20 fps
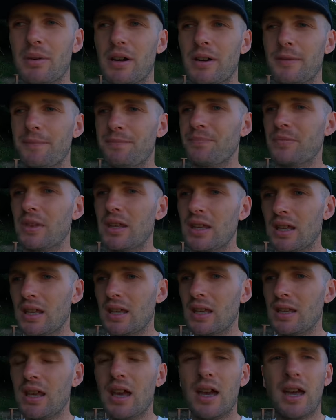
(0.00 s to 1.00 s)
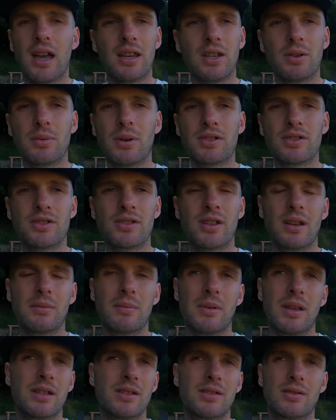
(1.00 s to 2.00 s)
But yeah, any questions that I
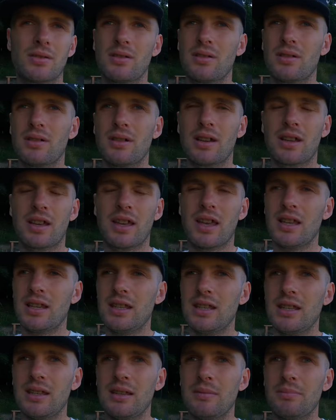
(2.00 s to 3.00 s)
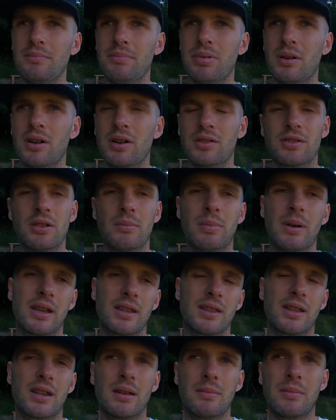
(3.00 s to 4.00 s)
missed, or like any parts of the
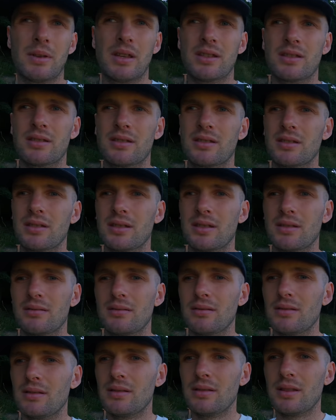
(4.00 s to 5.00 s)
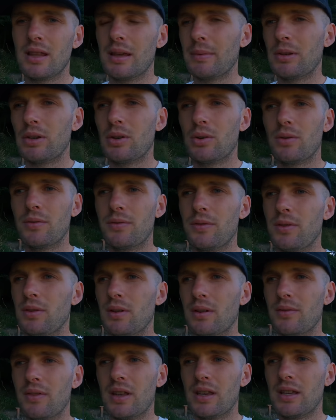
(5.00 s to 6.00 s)
bike that I missed, let me know. If
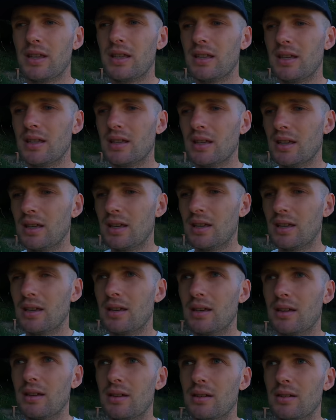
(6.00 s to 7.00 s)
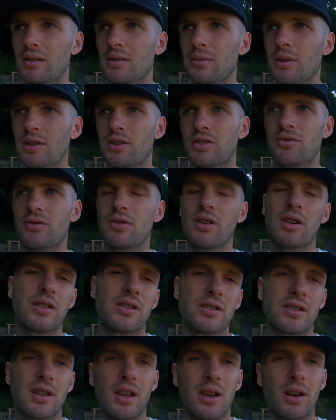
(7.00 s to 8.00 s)
you have any questions
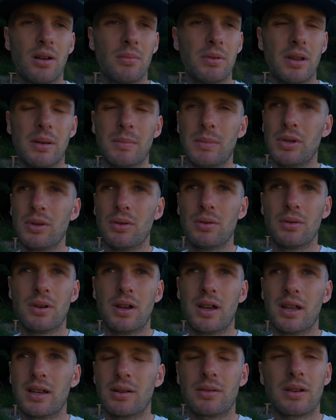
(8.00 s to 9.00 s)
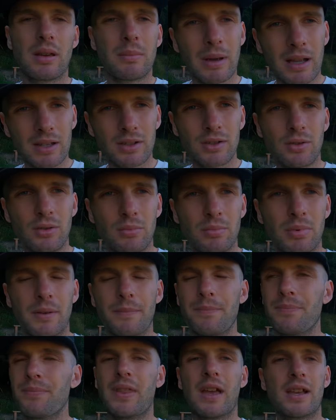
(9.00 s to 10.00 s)
regarding setup, let me know and I'll get back to you.
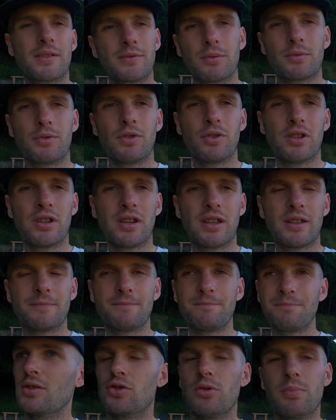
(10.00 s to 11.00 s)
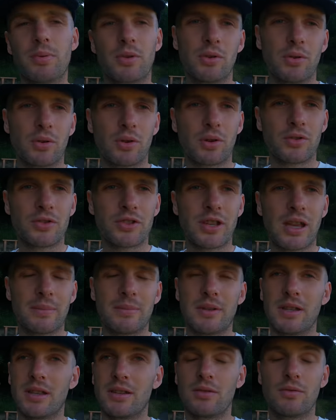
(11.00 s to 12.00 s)
But thanks for tuning in. Super cool
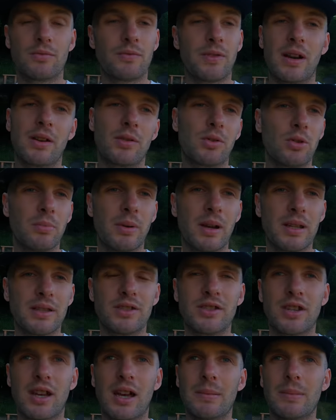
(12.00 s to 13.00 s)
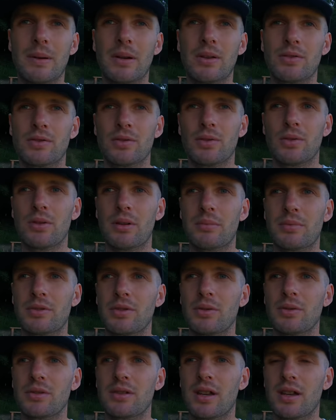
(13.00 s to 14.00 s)
concept and very cool bike to chat about, so I'm
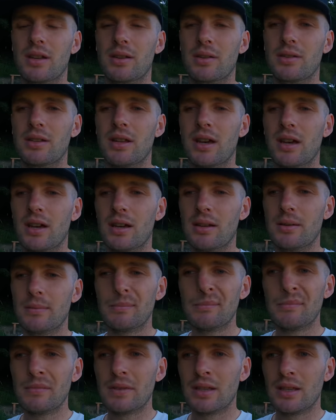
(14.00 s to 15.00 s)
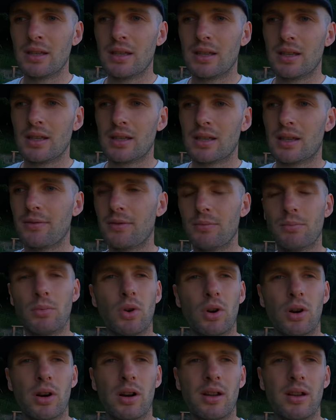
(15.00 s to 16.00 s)
stoked that I could give you
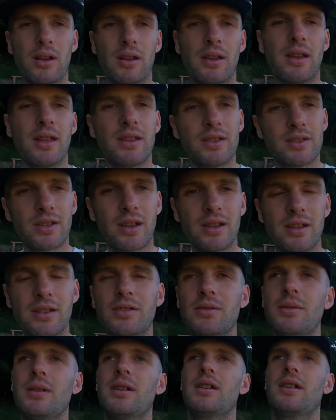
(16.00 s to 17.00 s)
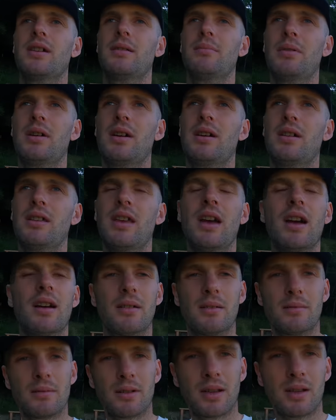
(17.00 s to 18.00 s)
more insight into it. But yeah,
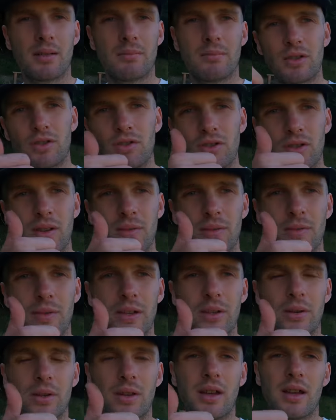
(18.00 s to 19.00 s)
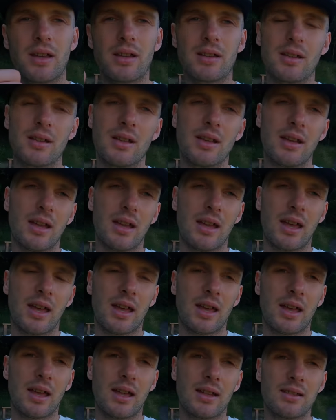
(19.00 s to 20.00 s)
make sure you give the video a like,
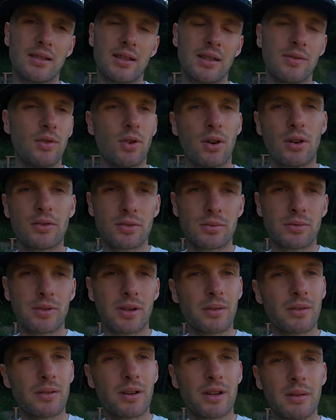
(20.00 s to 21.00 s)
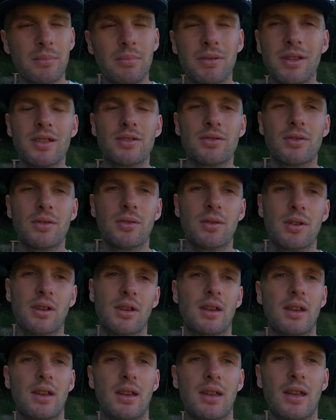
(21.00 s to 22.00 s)
and if you aren't subscribed already, please do,
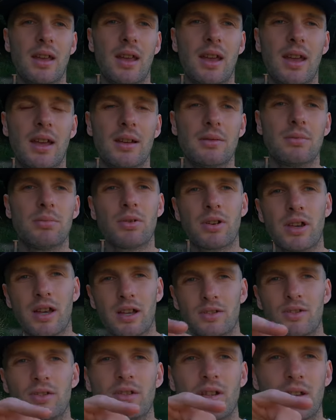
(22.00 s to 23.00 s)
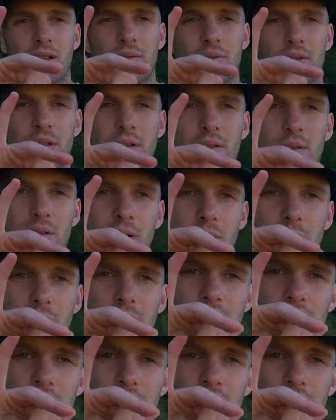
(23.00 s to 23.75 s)
and we'll catch you in the next video.